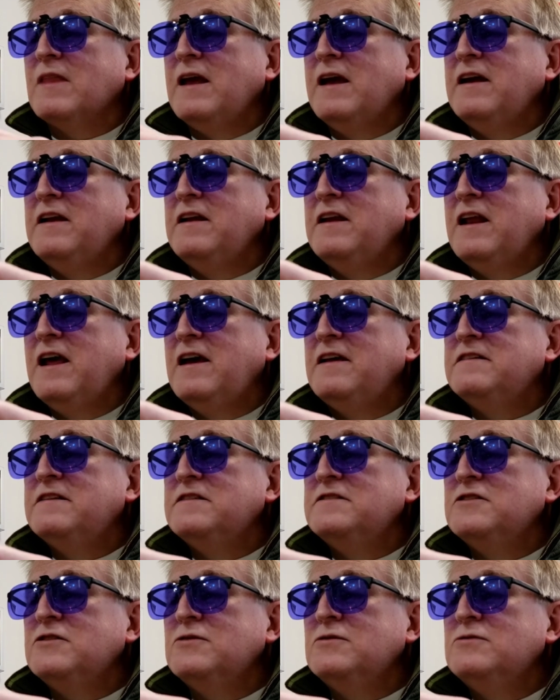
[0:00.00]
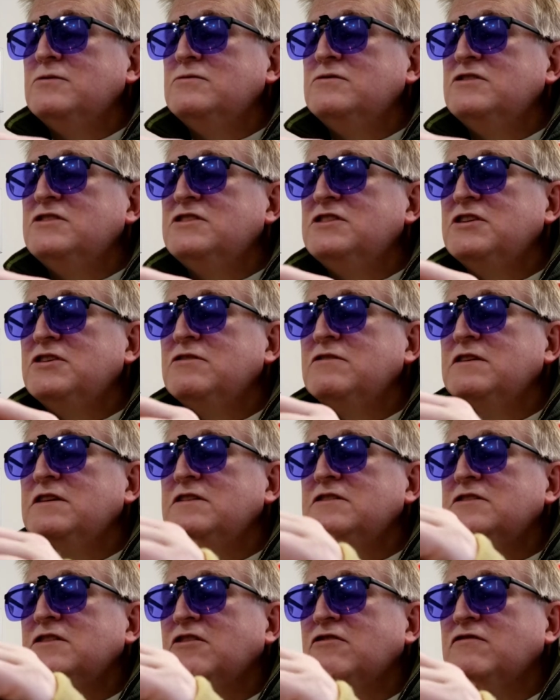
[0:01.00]
and it has its own
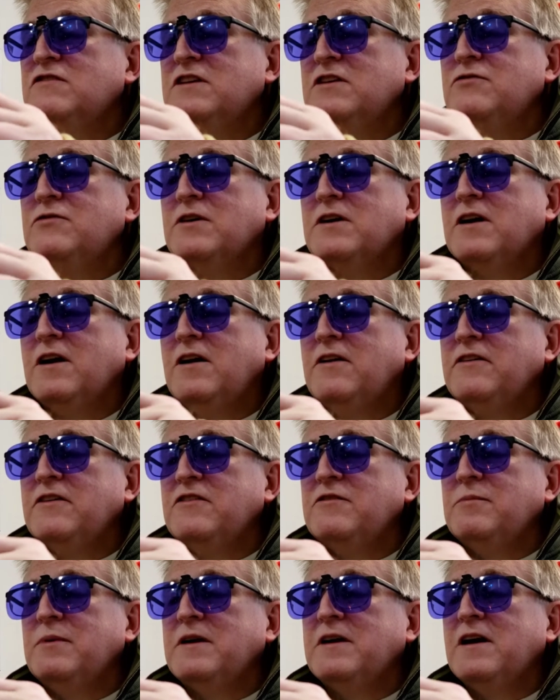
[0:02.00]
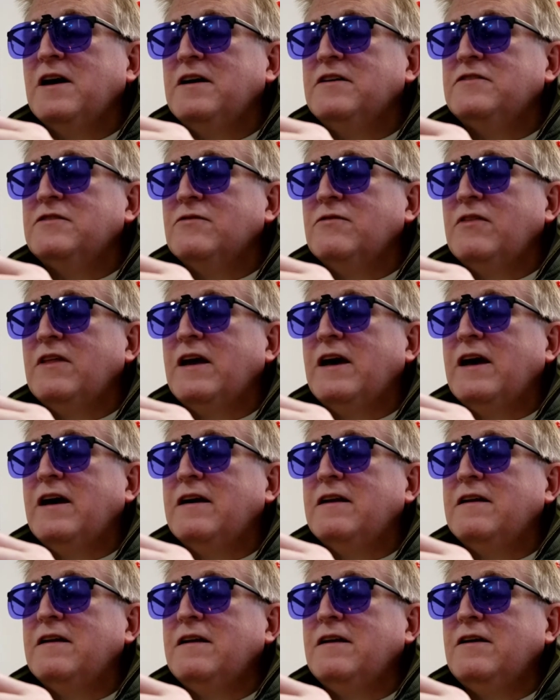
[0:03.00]
series of difficulties because of that.
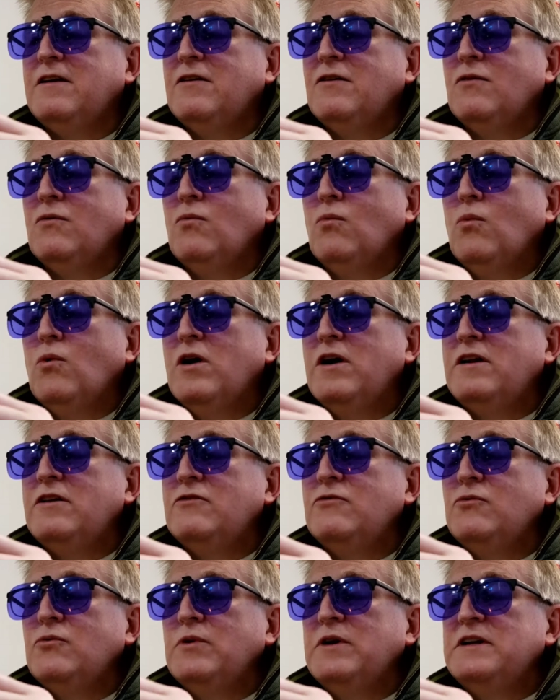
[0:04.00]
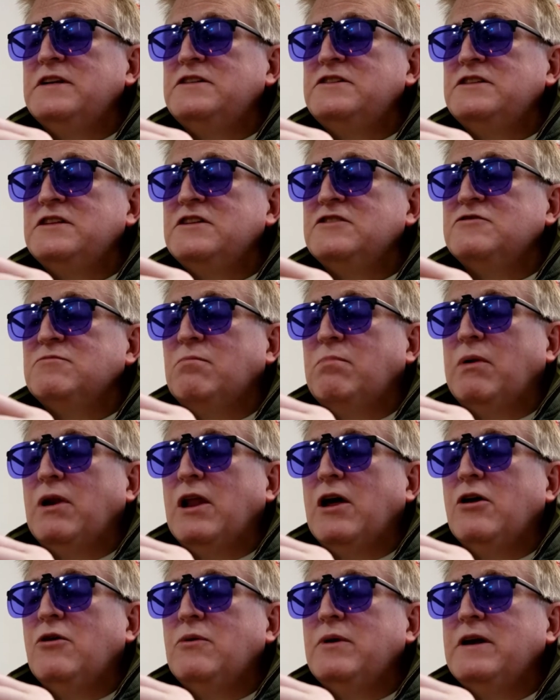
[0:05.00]
One of which is
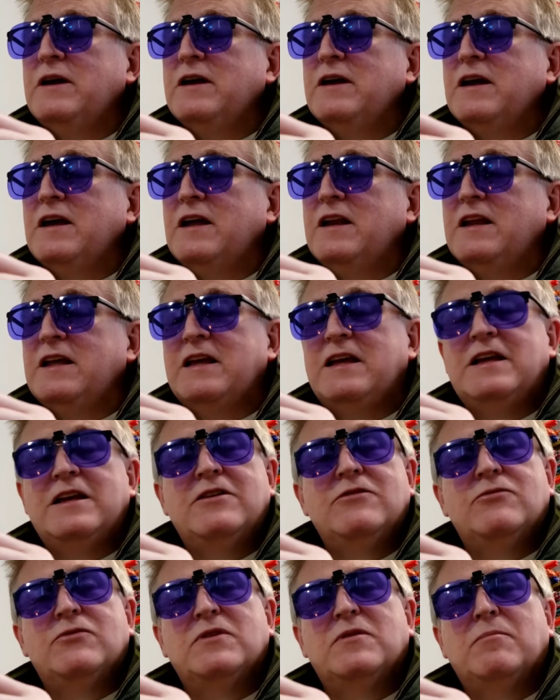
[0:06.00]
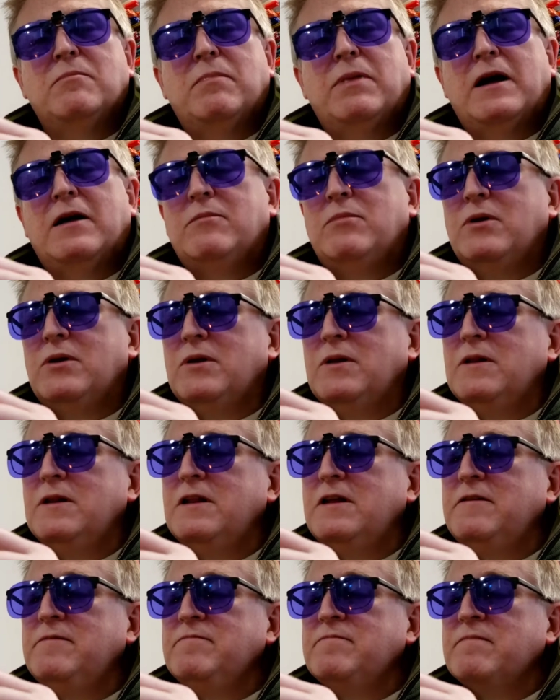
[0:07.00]
blowing an even bubble
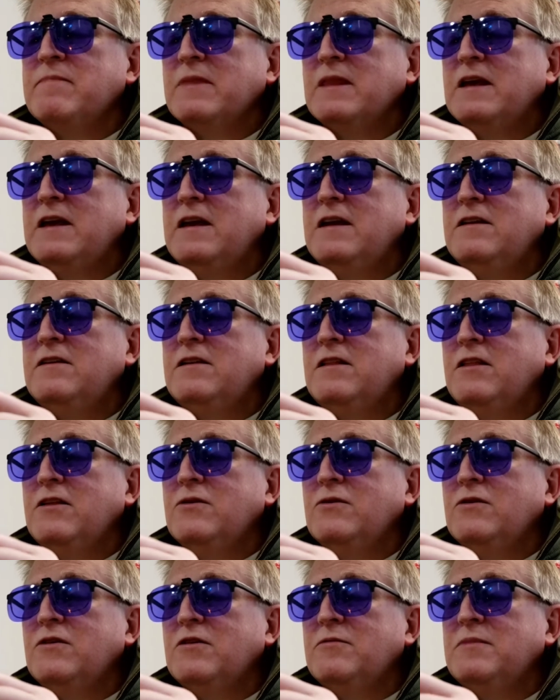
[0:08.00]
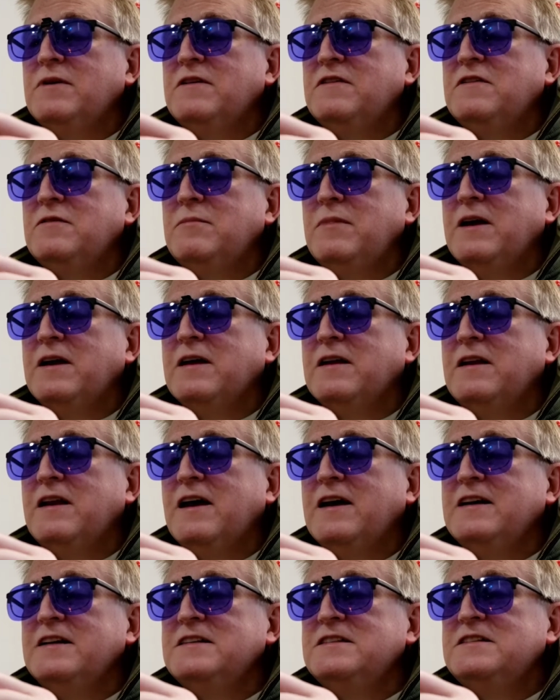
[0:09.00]
into the ornament to make a
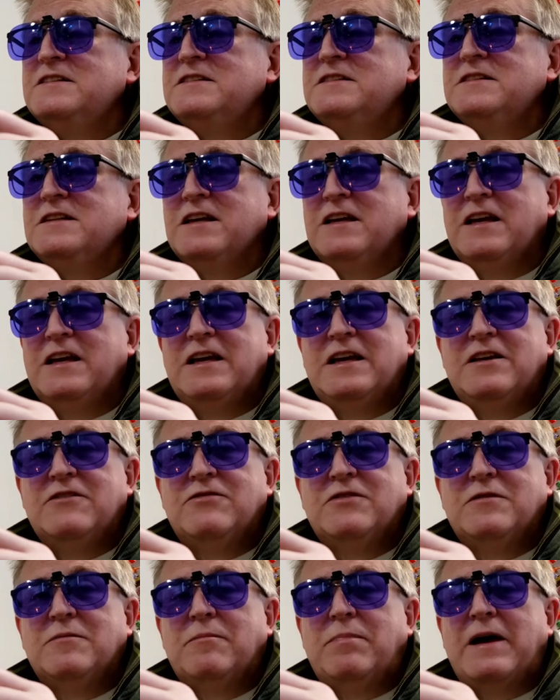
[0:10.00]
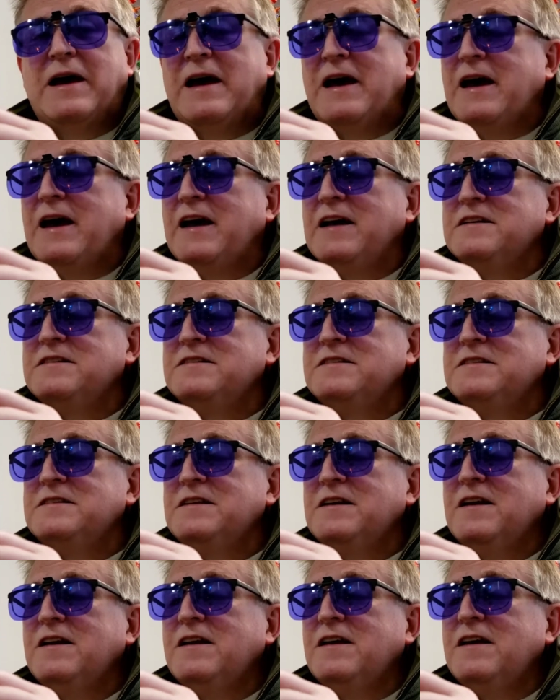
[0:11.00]
nice even pass
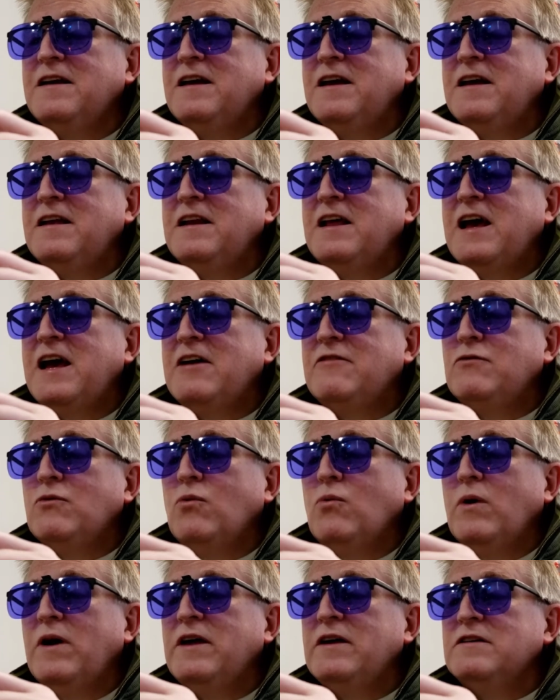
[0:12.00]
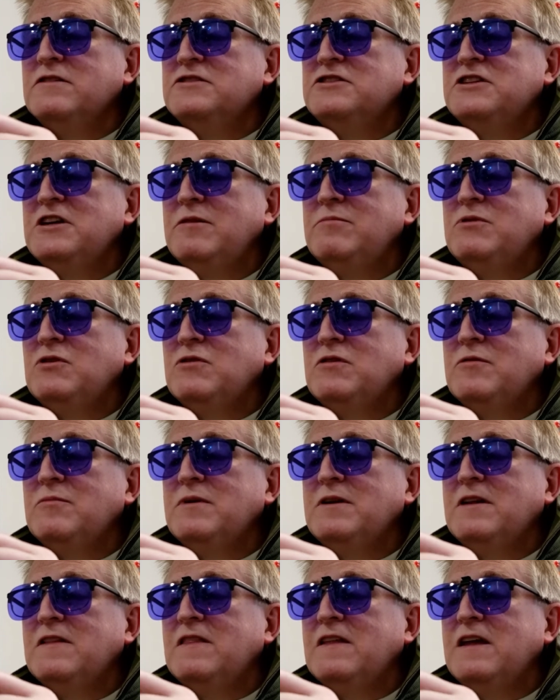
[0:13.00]
and have a well-shaped
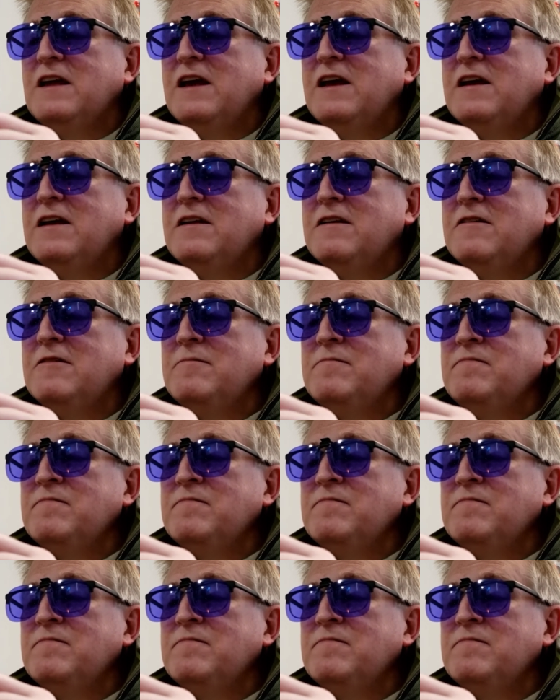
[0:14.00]
ornament at the end.